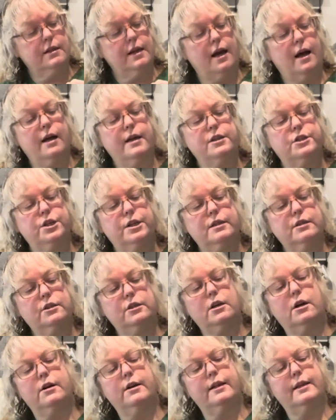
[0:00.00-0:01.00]
Yeah, I just
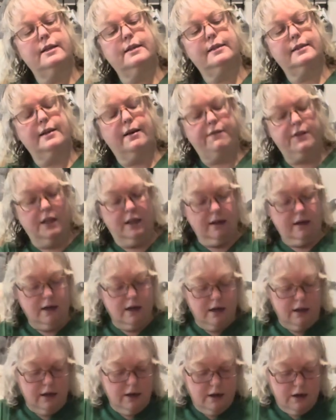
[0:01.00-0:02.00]
started the 7th
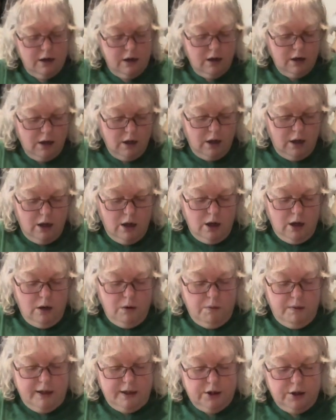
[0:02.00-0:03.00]
color,
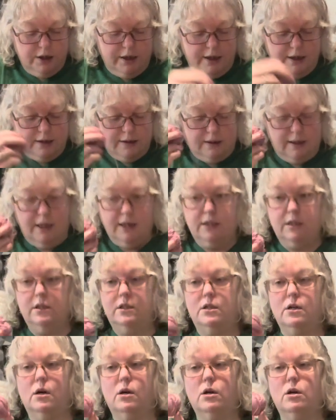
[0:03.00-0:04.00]
which is this
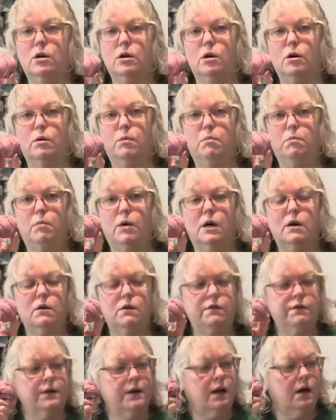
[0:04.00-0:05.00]
darker
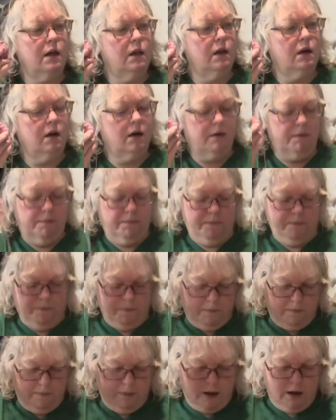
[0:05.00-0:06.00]
mauve color.
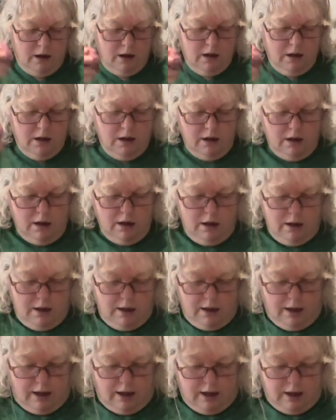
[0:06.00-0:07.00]

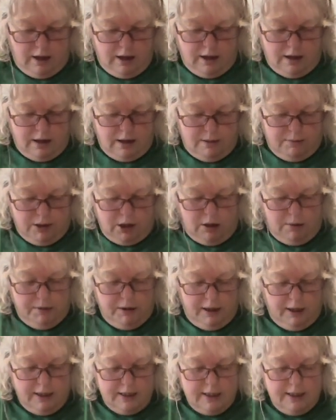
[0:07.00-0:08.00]
And I'm
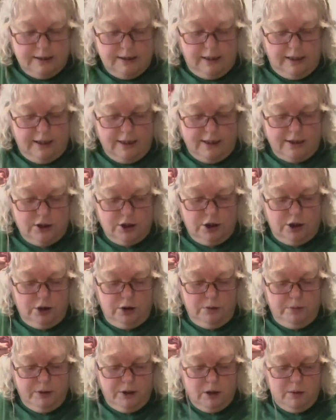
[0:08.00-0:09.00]
hoping it doesn't get
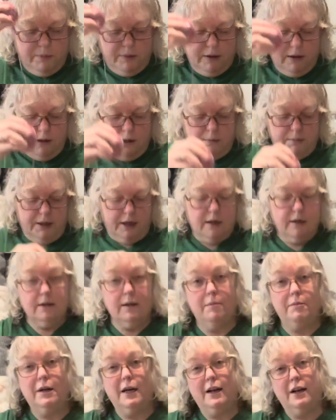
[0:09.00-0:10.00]
too purpley because
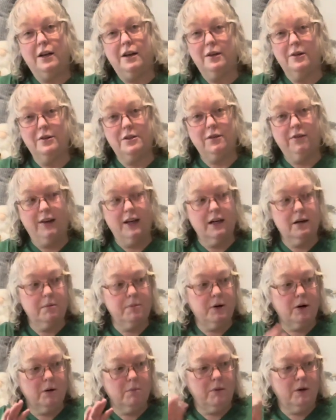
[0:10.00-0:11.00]
I'm not a huge fan of
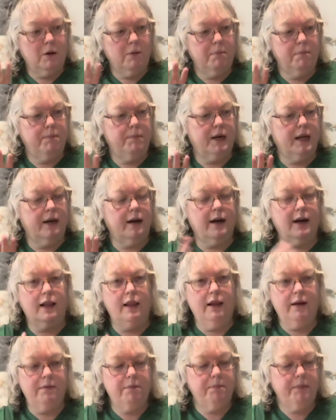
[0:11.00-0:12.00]
purple, but I
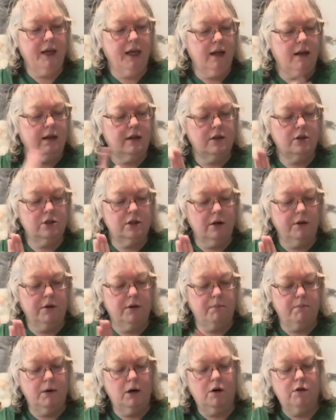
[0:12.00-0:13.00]
love pink, so the
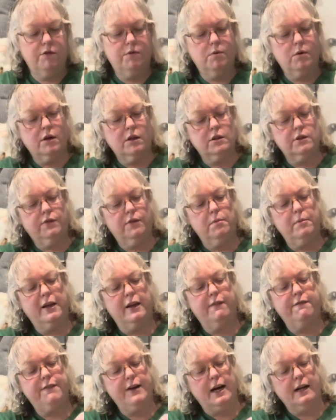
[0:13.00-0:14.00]
mauve works for me.
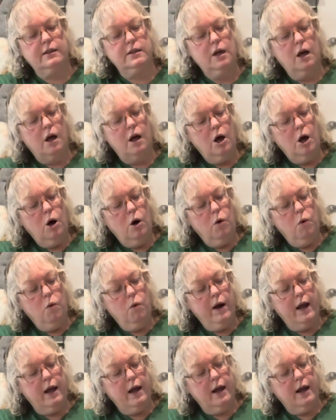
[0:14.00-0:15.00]
In fact,
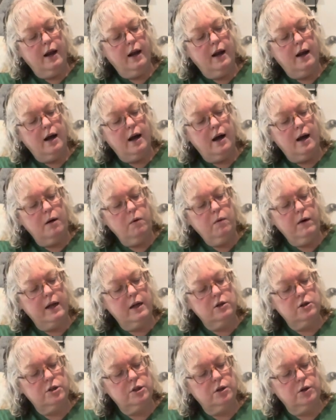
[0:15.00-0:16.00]
when I
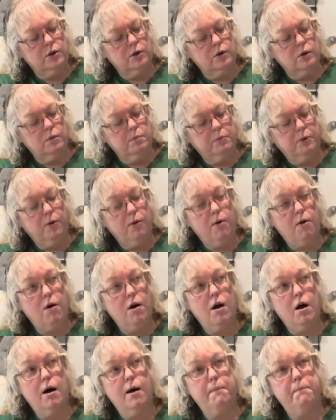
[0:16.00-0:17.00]
went to
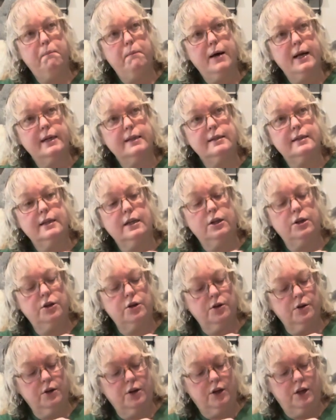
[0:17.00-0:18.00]
prom my
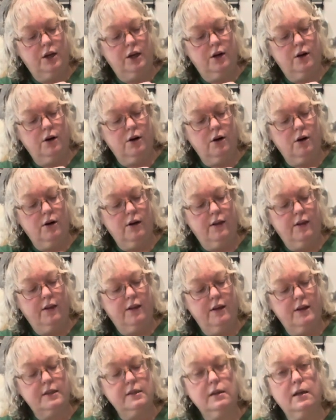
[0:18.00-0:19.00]
senior year,
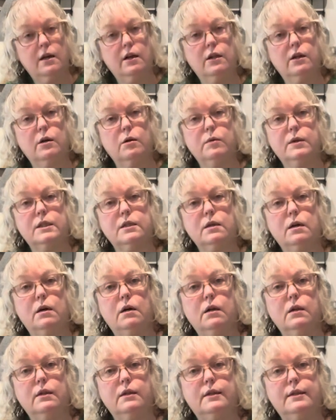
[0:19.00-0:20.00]
this color was
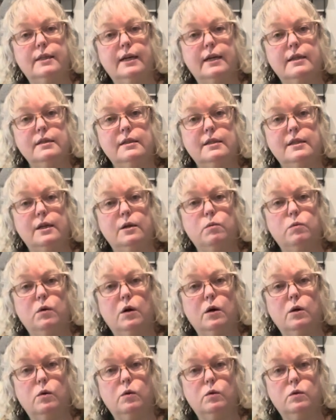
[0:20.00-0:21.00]
called Dusty
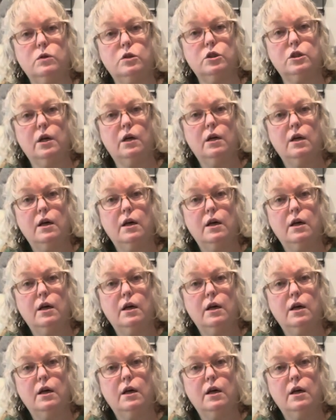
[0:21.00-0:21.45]
Rose.